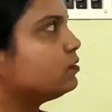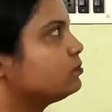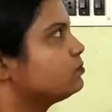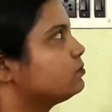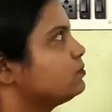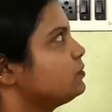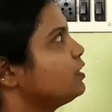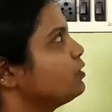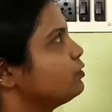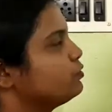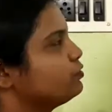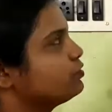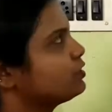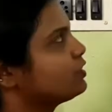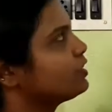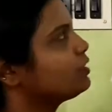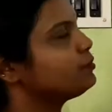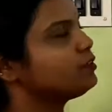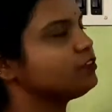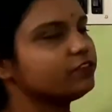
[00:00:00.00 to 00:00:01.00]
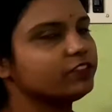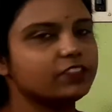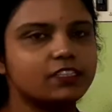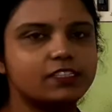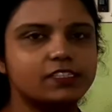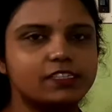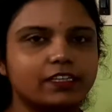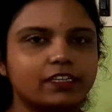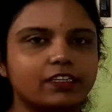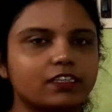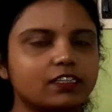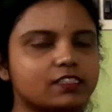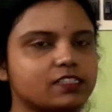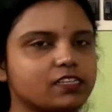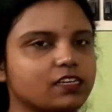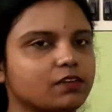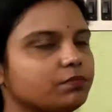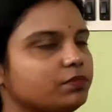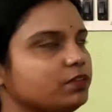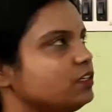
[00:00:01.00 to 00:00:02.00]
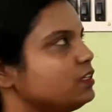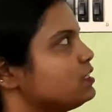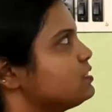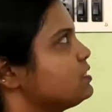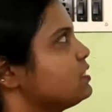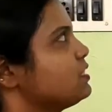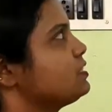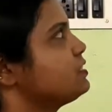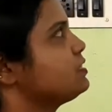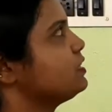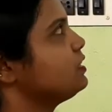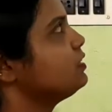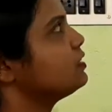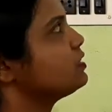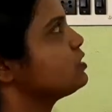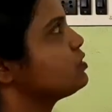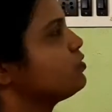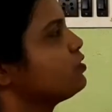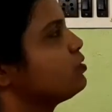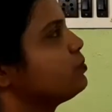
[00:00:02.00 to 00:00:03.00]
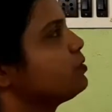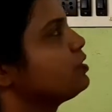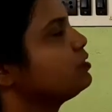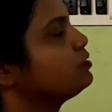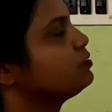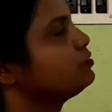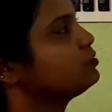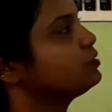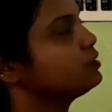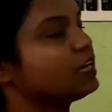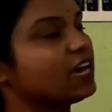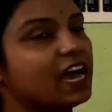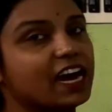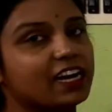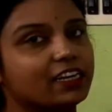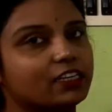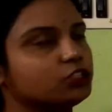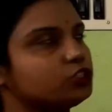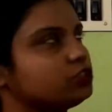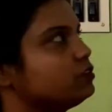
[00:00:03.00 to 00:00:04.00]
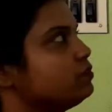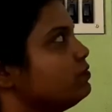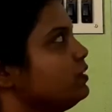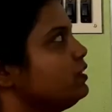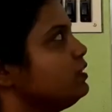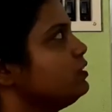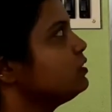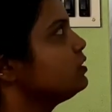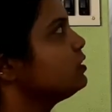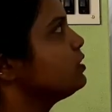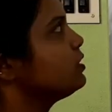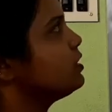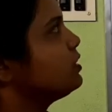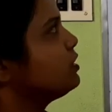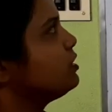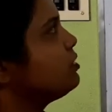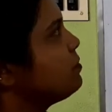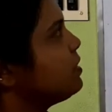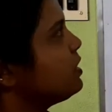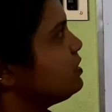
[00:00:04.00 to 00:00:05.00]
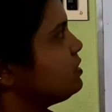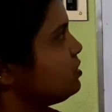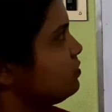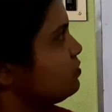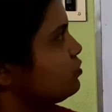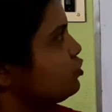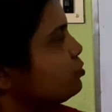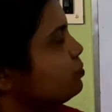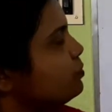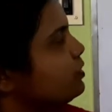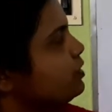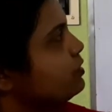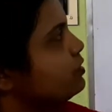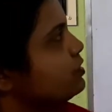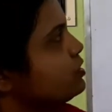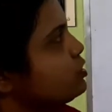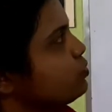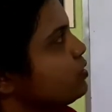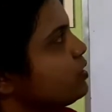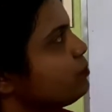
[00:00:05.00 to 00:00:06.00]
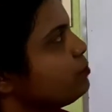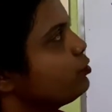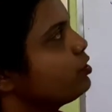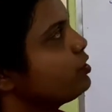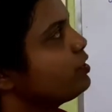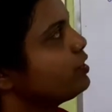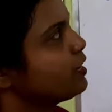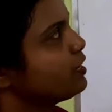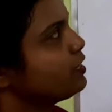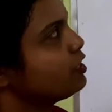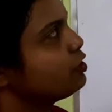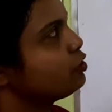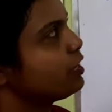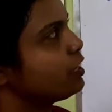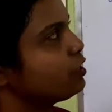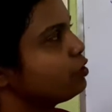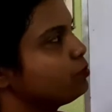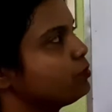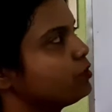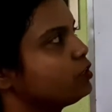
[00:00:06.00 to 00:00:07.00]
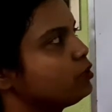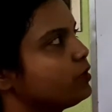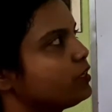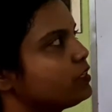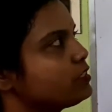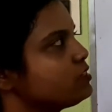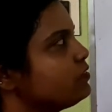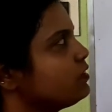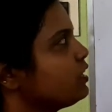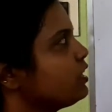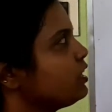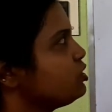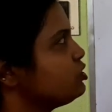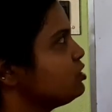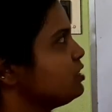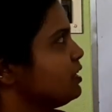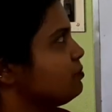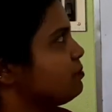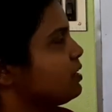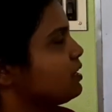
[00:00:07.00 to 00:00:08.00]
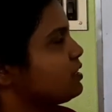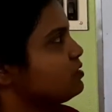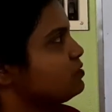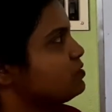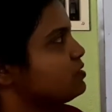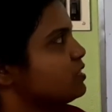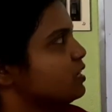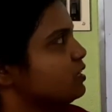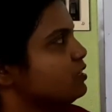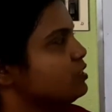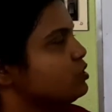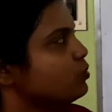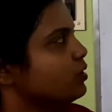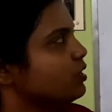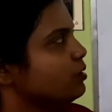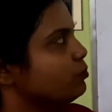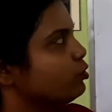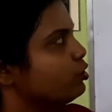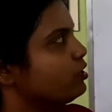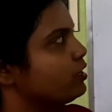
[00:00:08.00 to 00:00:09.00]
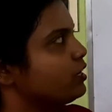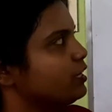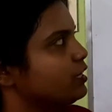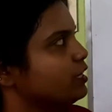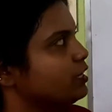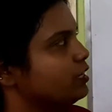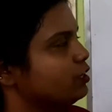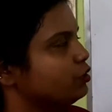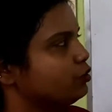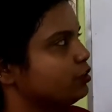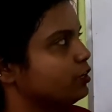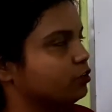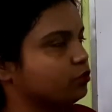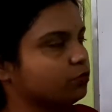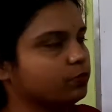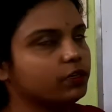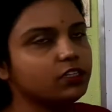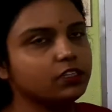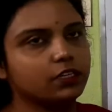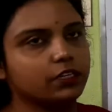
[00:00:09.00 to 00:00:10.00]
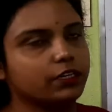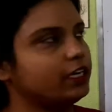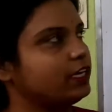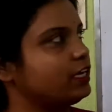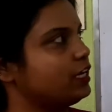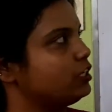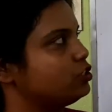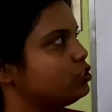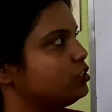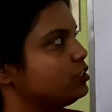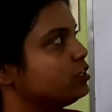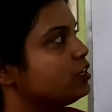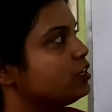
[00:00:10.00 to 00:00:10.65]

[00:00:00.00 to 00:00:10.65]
Now, coming with the second example, as I said, this will be the addition one. The mass of Jupiter is 1.9 in 10 to the power 27 kg and mass of Sun is 1.99 in 10 to the power 30 kg.